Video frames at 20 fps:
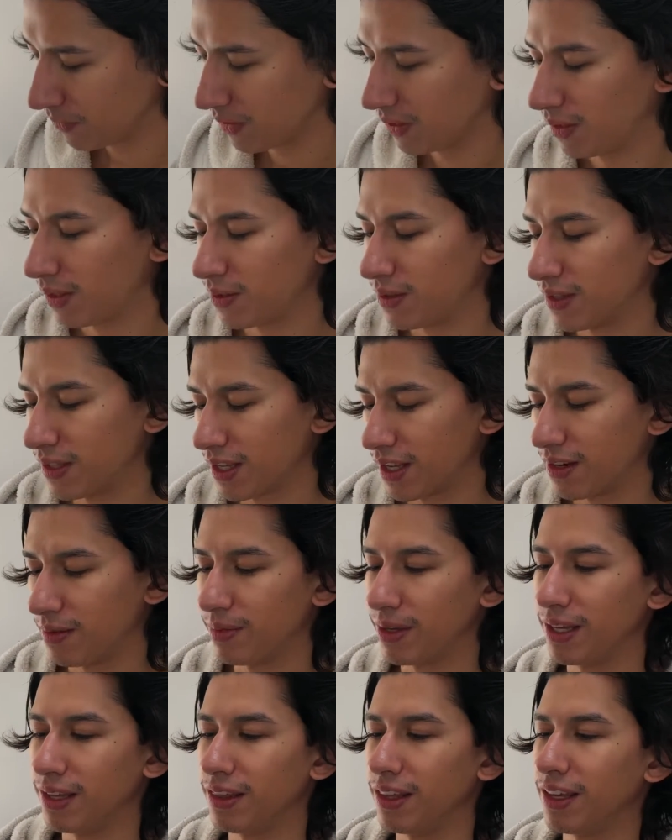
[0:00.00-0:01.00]
This one's going to
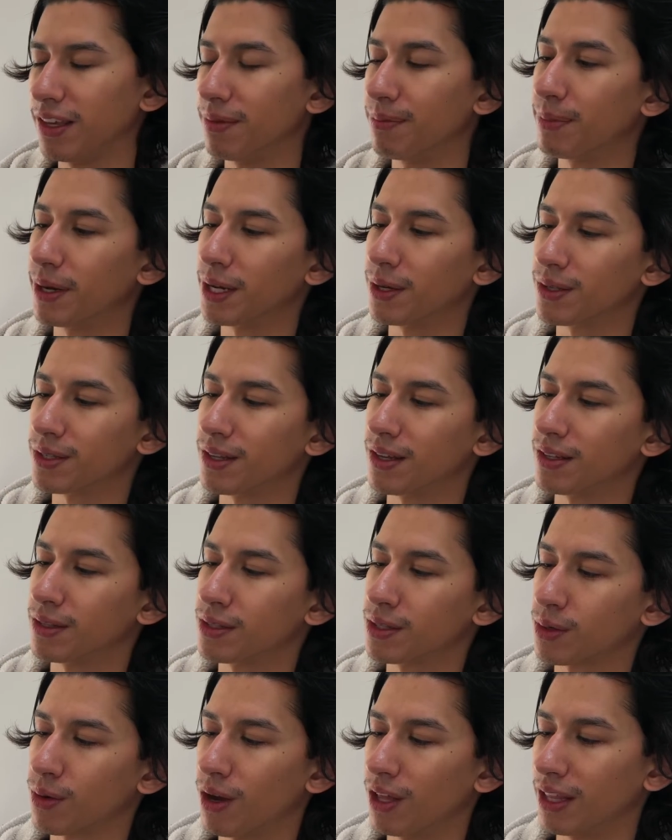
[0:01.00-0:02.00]
be the
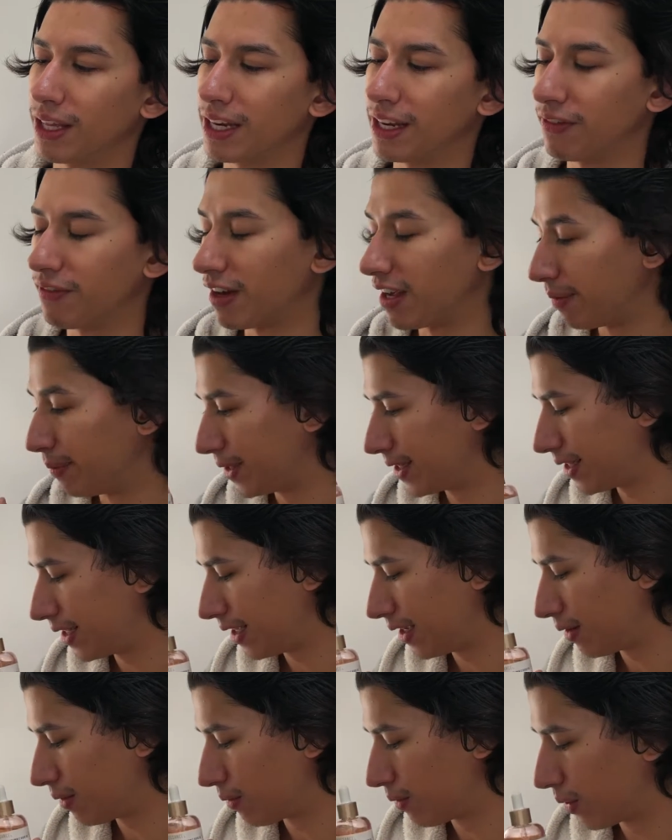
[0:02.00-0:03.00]
Biossance Squalane and Vitamin
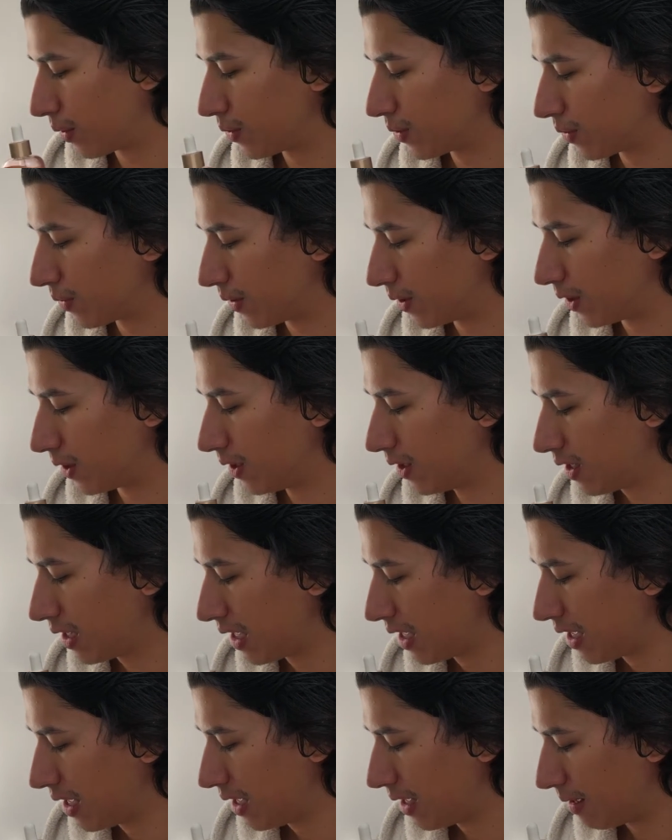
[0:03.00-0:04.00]
C Rose Oil
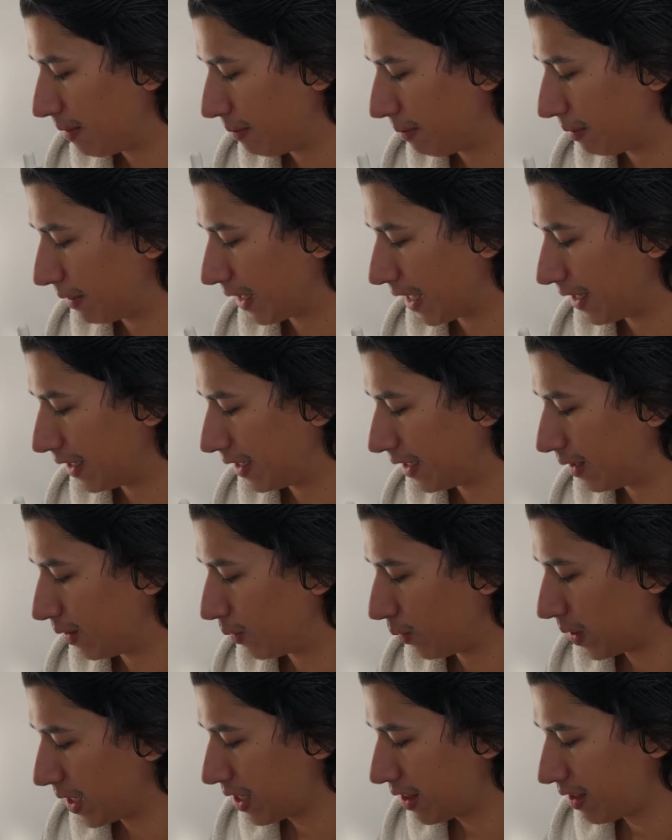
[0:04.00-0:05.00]
blended
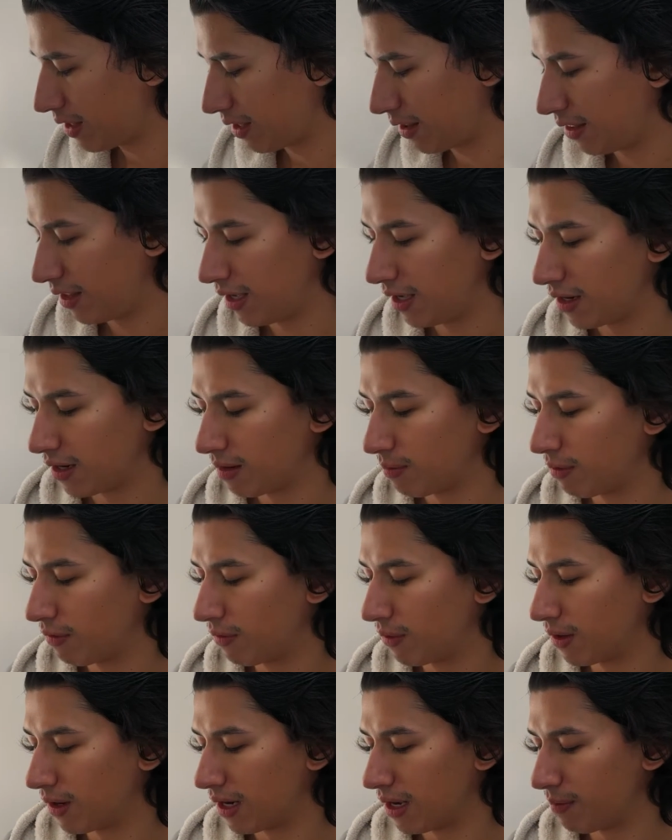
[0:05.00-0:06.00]
with the
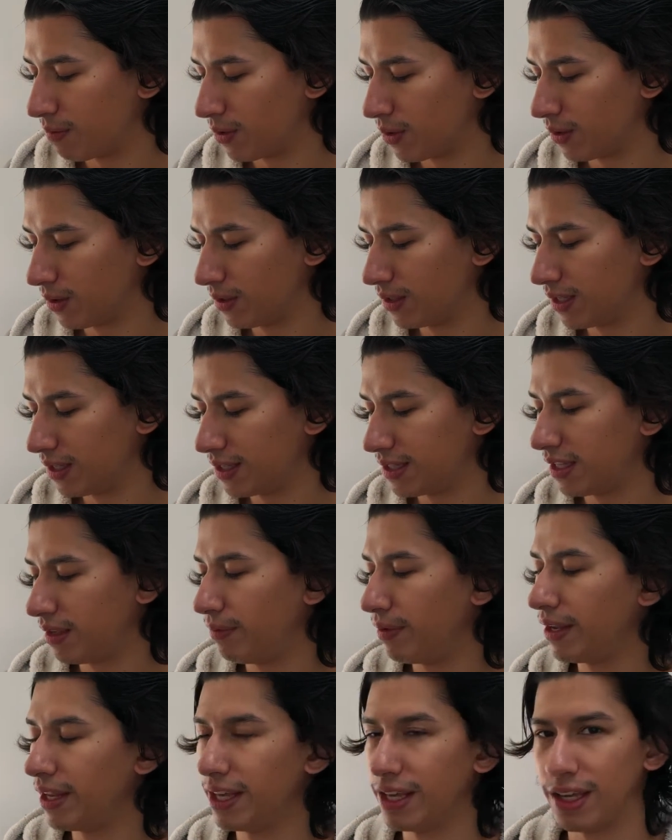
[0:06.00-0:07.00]
Herbivore Emerald
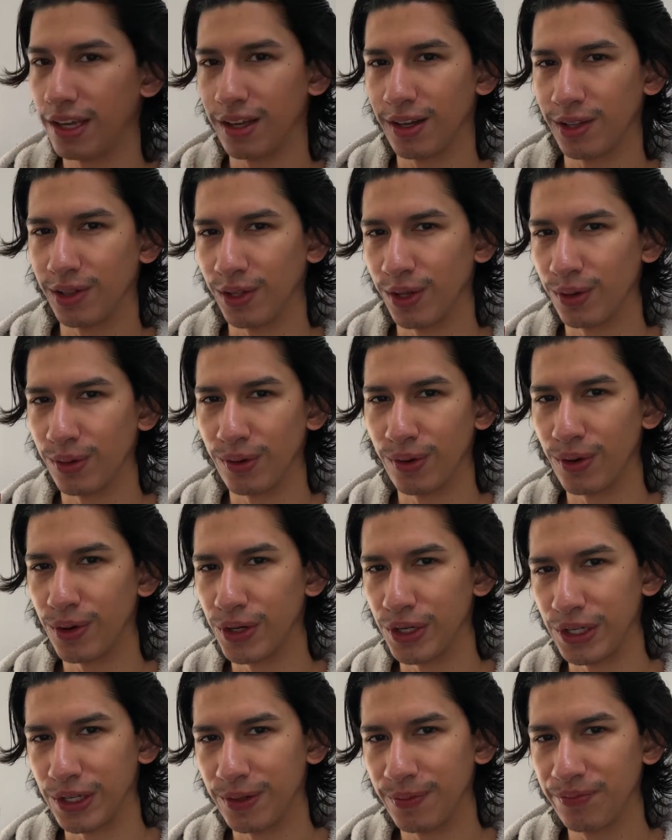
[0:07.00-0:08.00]
CBD Glow
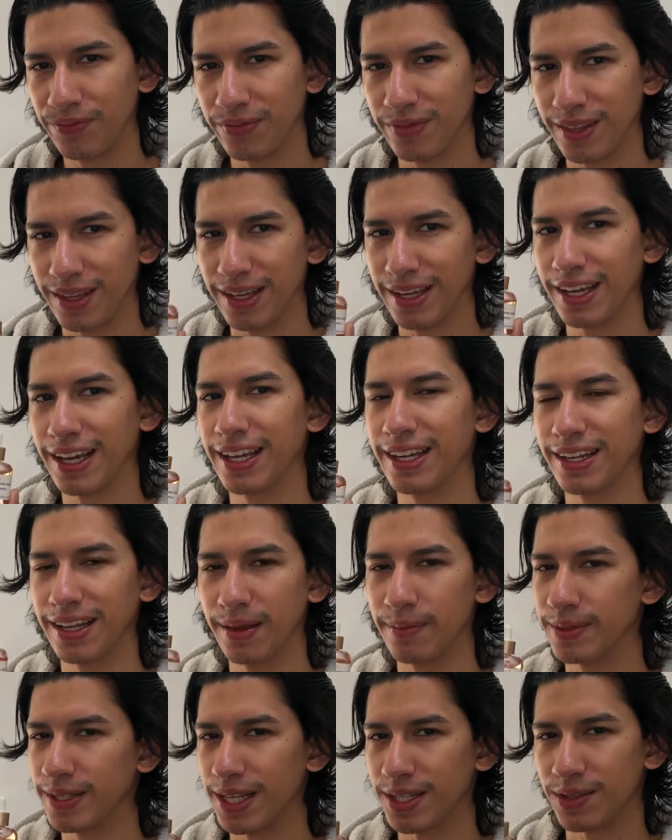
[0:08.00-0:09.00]
Oil. Again,
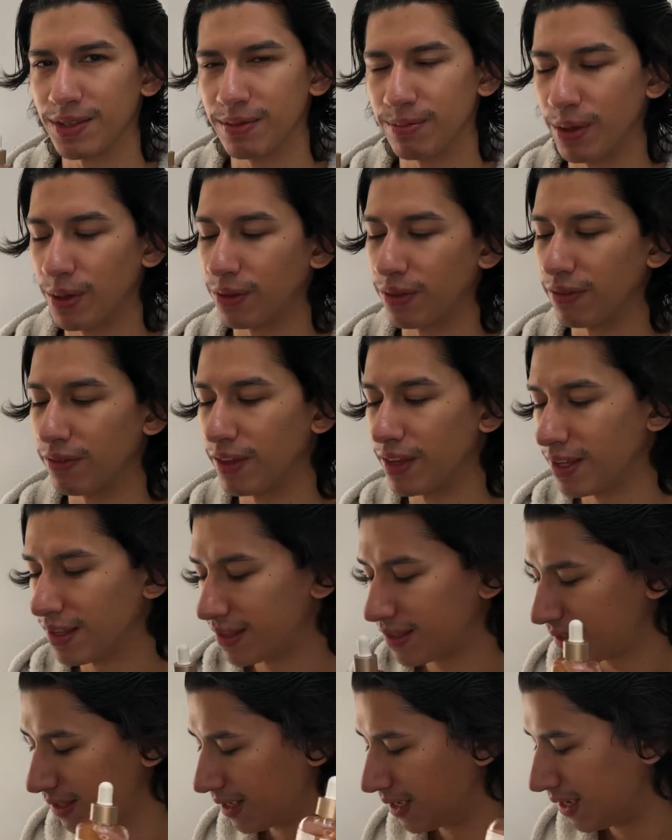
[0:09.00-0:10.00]
obsessed with both of
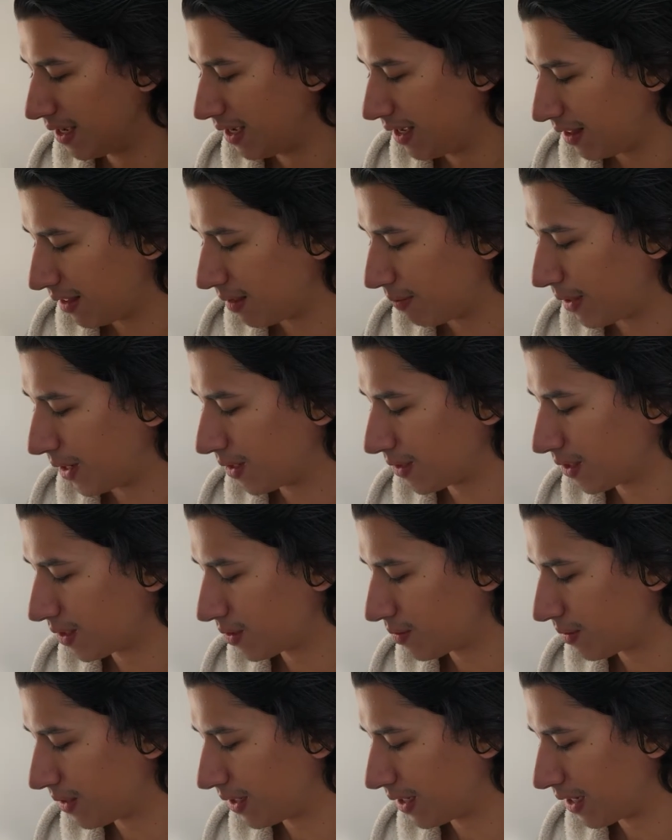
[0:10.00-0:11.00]
these. The
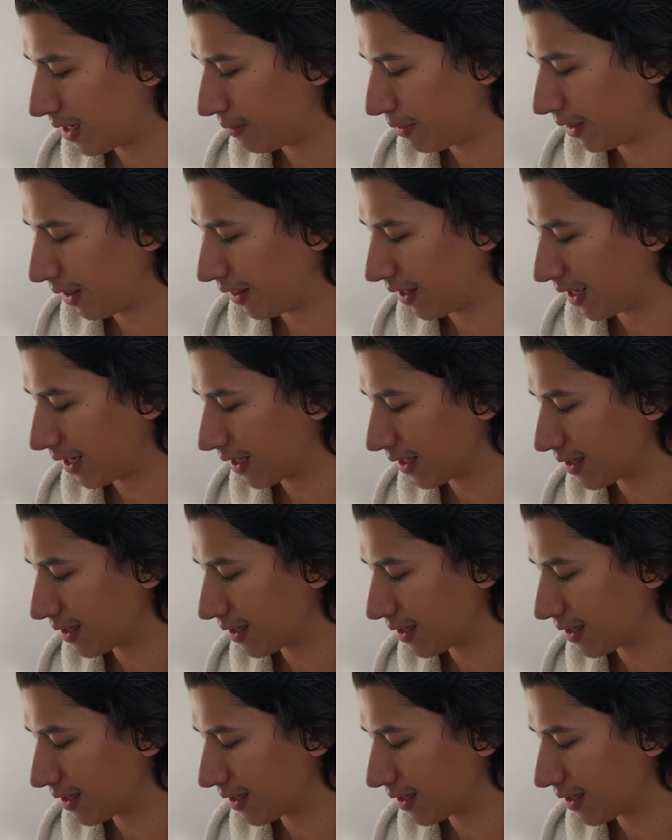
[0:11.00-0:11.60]
Biossance one I really like.